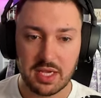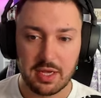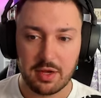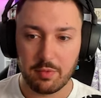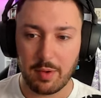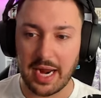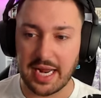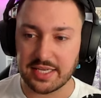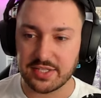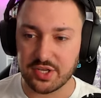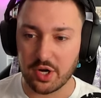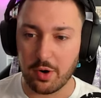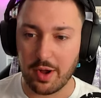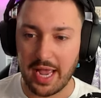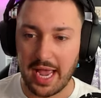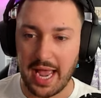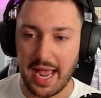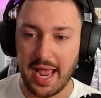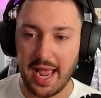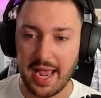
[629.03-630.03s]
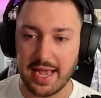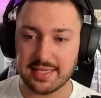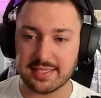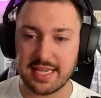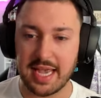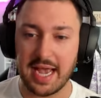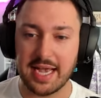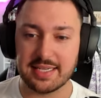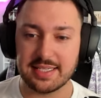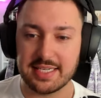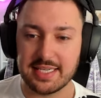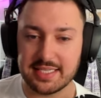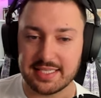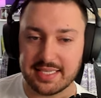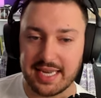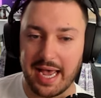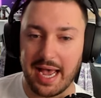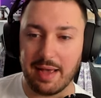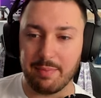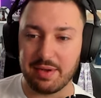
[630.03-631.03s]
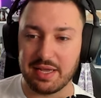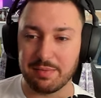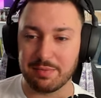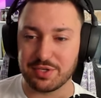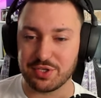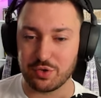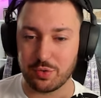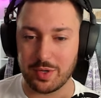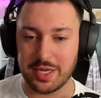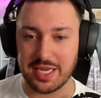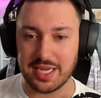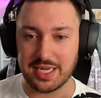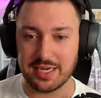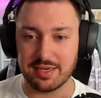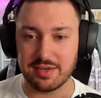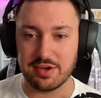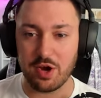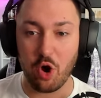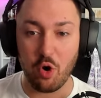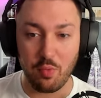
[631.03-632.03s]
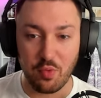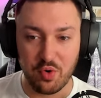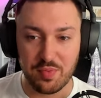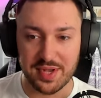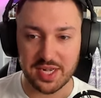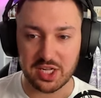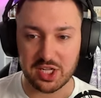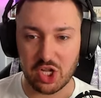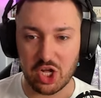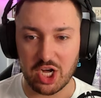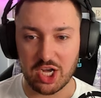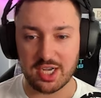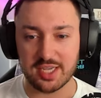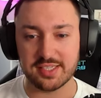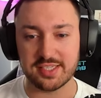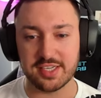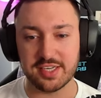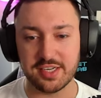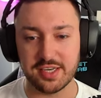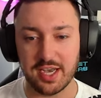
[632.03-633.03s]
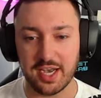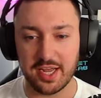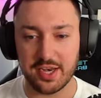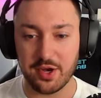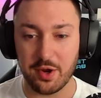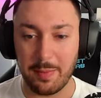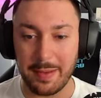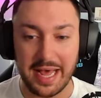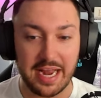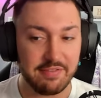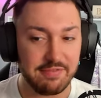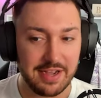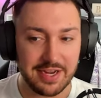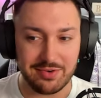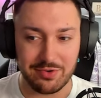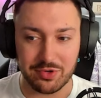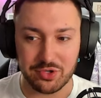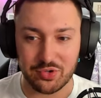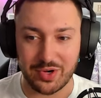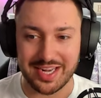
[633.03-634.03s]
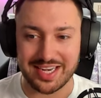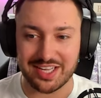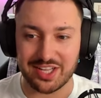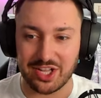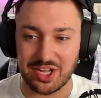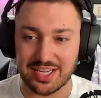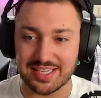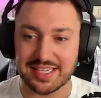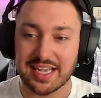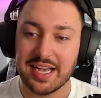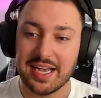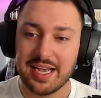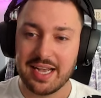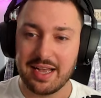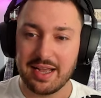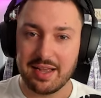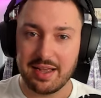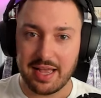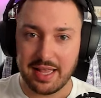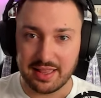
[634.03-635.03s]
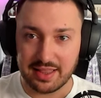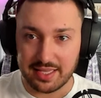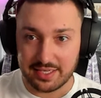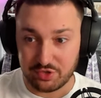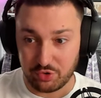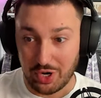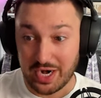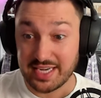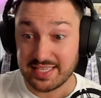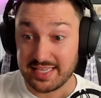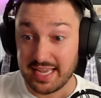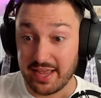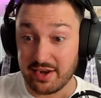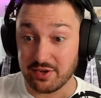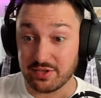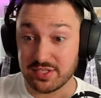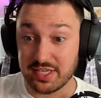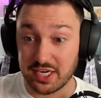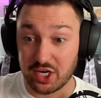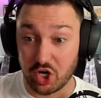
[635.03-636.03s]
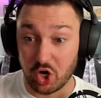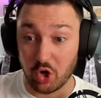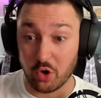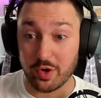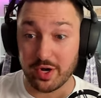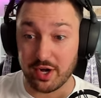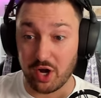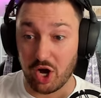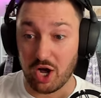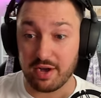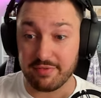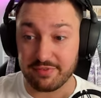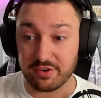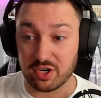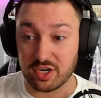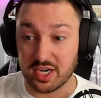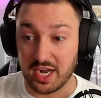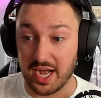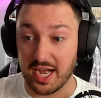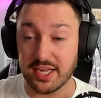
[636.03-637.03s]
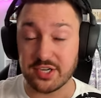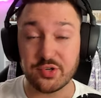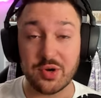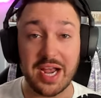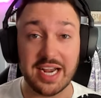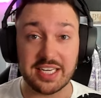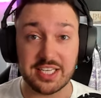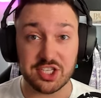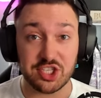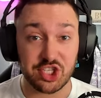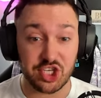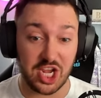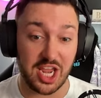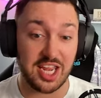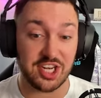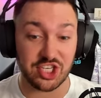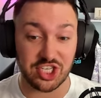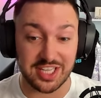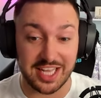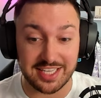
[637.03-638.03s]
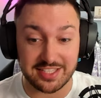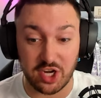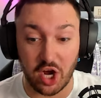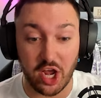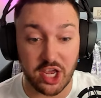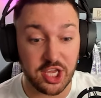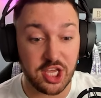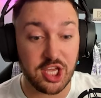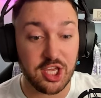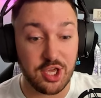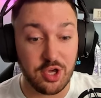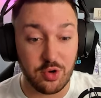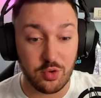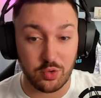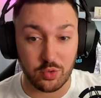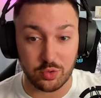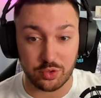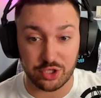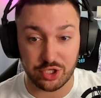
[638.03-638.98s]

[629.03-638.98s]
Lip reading: Right, so as he's tabbing between no movement clause and no modified no trade clause, Draisaitl's current offer contract is changing. That's huge.